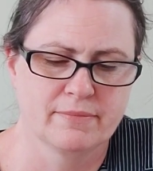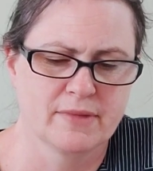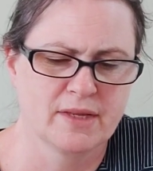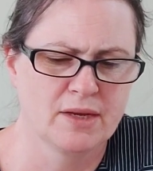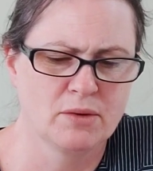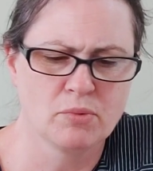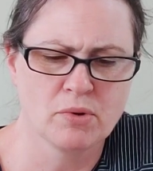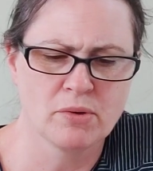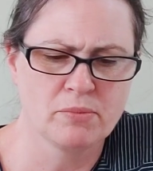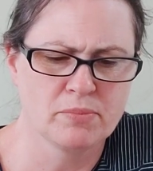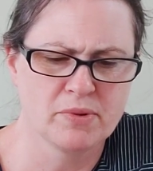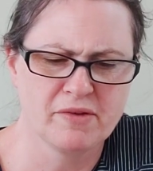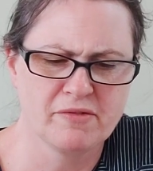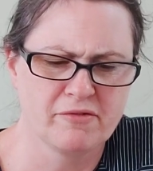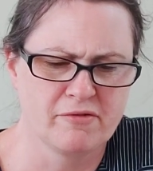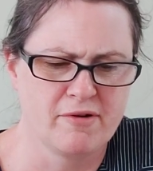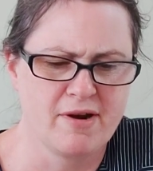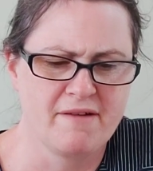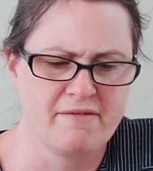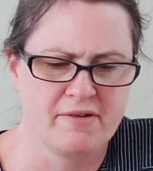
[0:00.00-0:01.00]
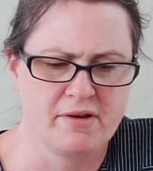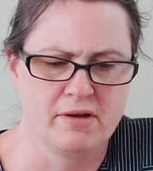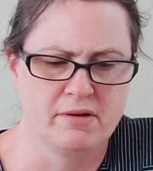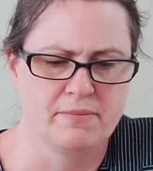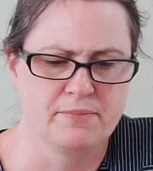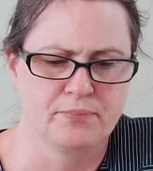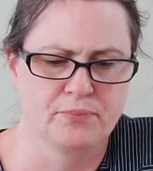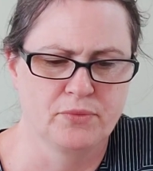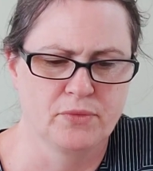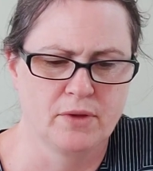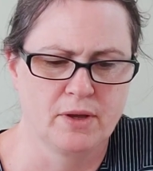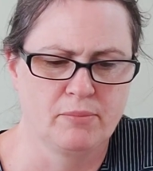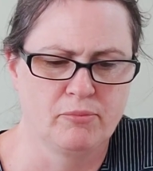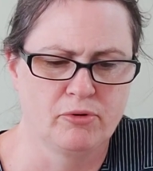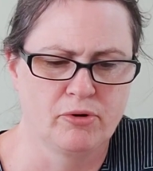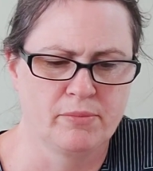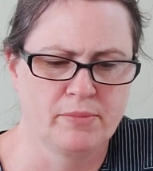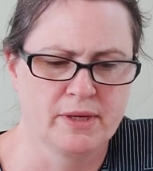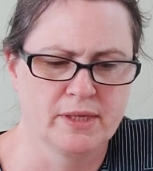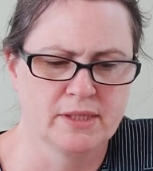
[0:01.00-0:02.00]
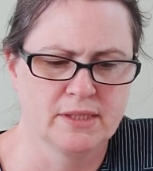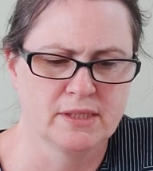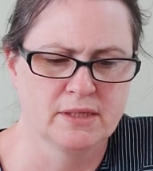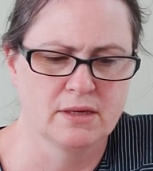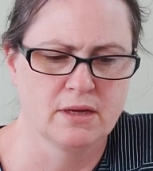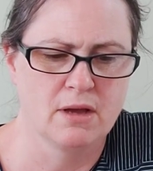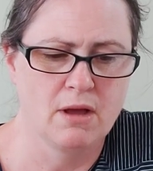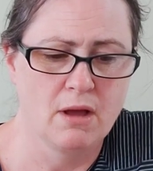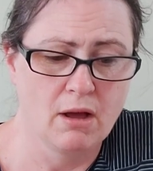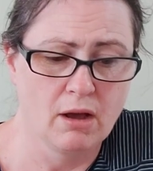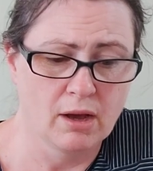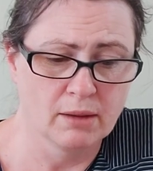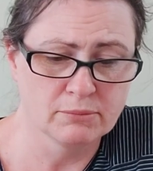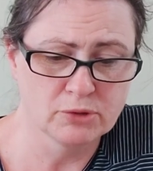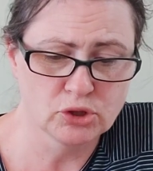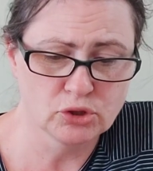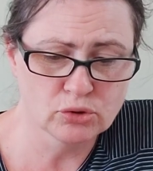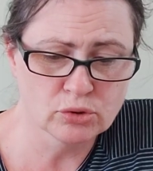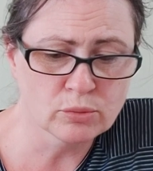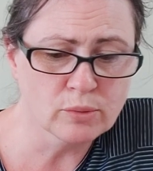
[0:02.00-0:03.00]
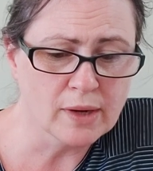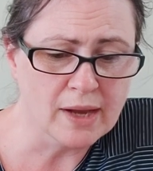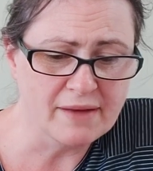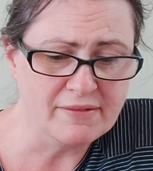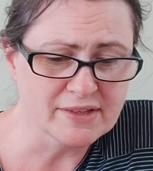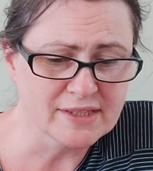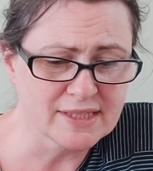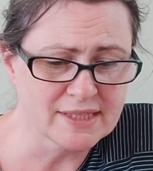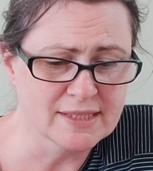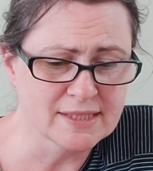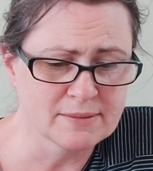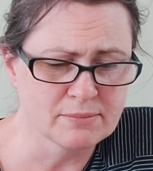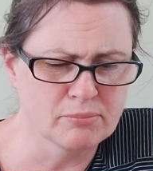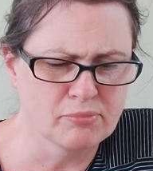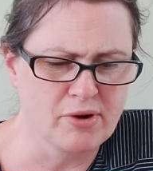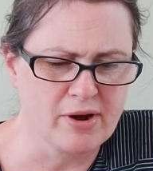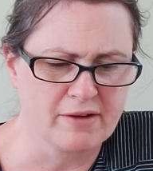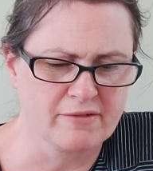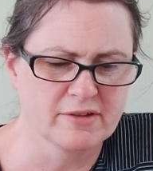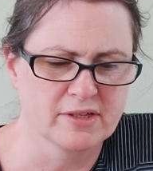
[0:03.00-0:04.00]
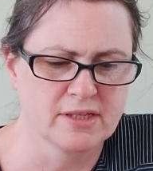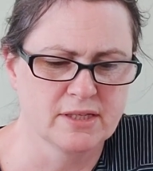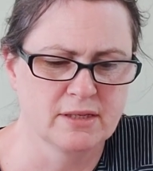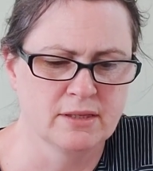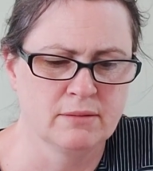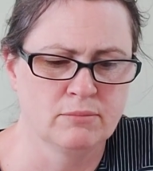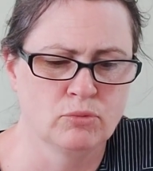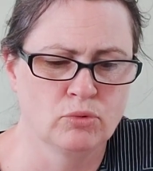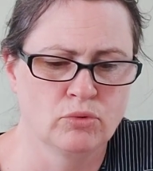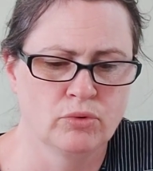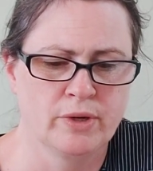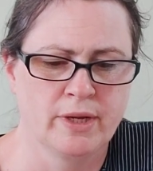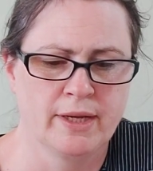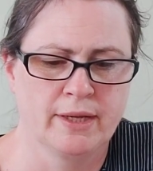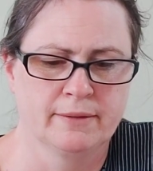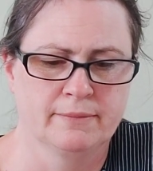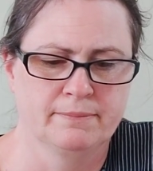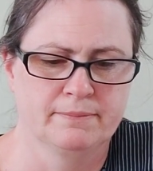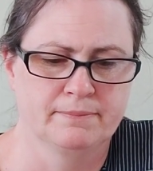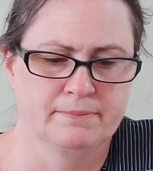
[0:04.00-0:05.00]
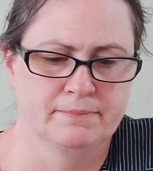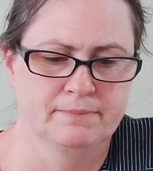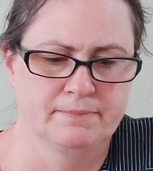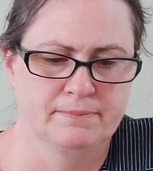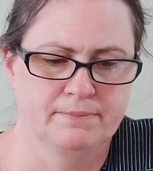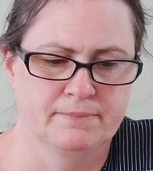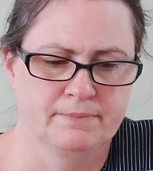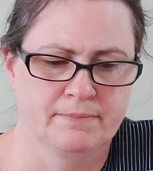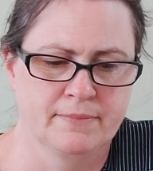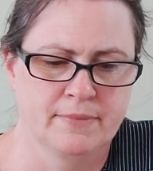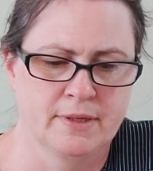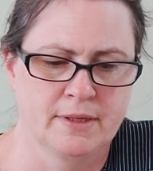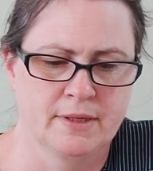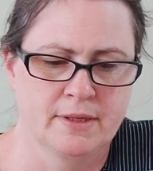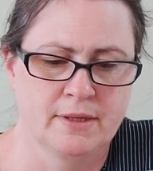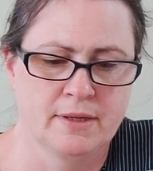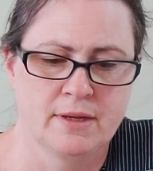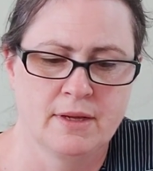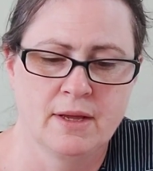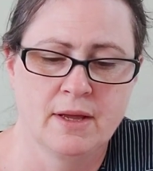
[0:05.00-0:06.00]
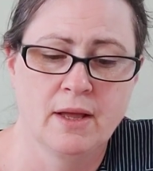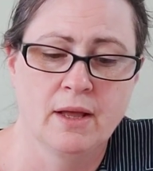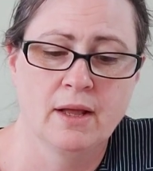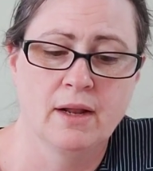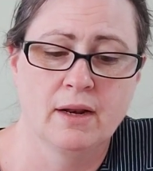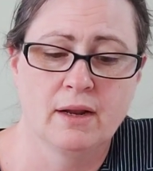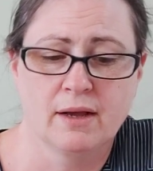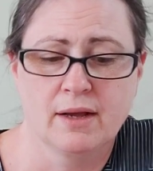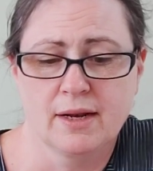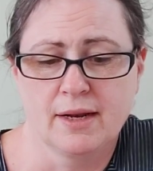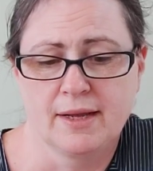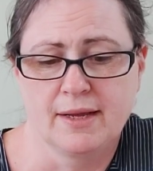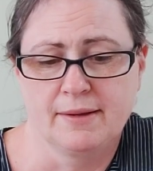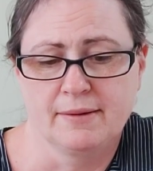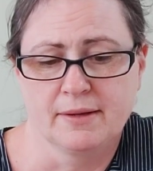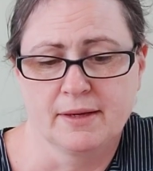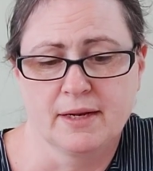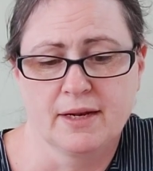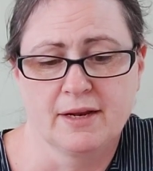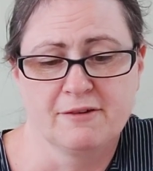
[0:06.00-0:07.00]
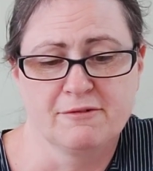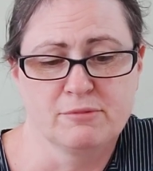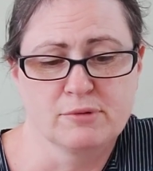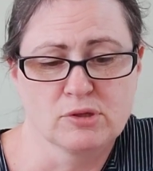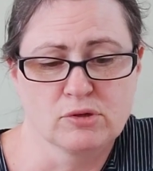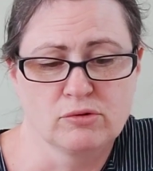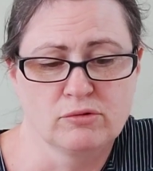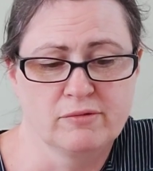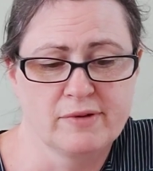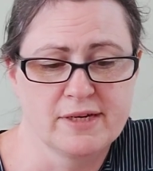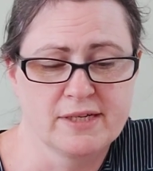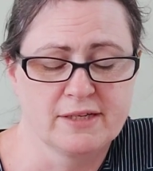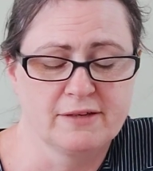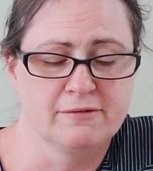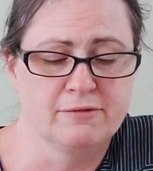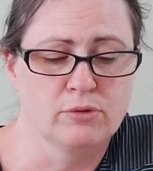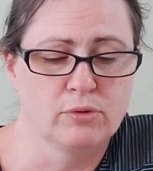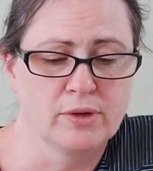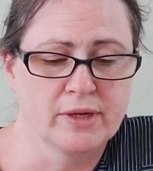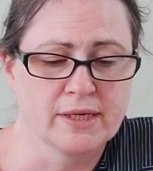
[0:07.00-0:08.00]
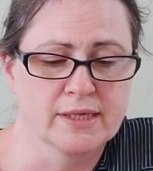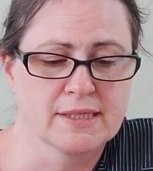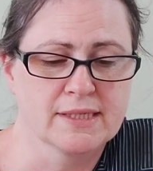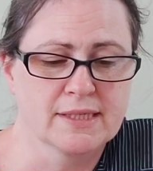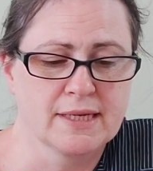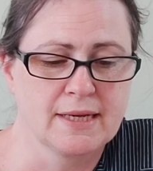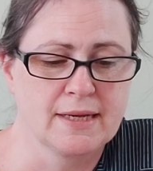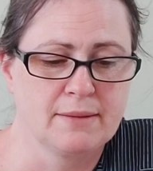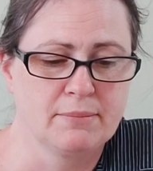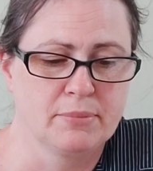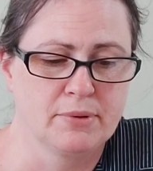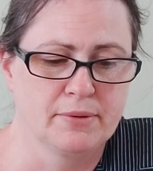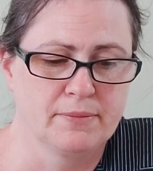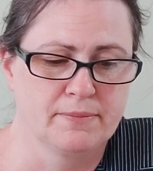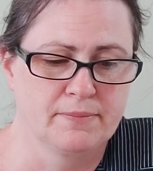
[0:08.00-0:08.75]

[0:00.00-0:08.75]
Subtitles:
"It won't be forever," I promised. "I'm sure we'll have a decent breakfast in the morning." Luckily, Cliff was already falling asleep.